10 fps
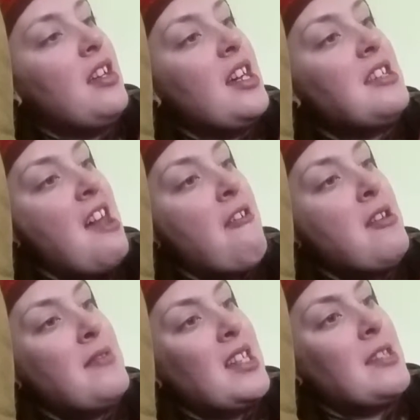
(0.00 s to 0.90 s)
and now
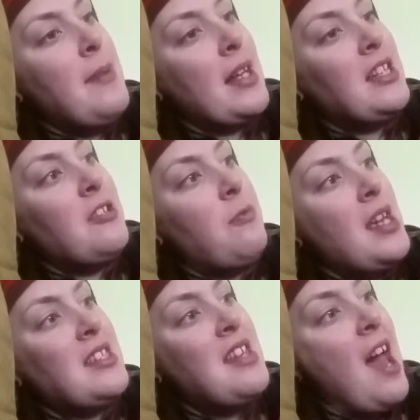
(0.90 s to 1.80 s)
he was expected to
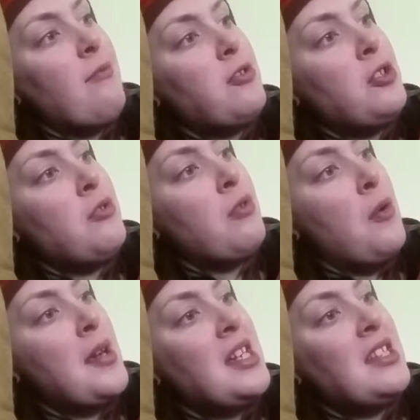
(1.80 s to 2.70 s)
waste an afternoon
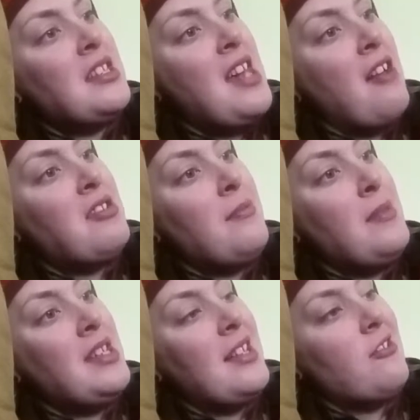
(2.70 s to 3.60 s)
going into town to
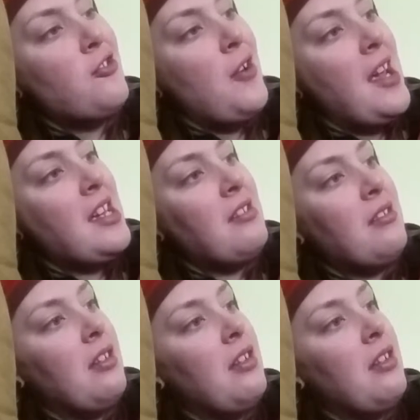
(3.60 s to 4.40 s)
meet their train.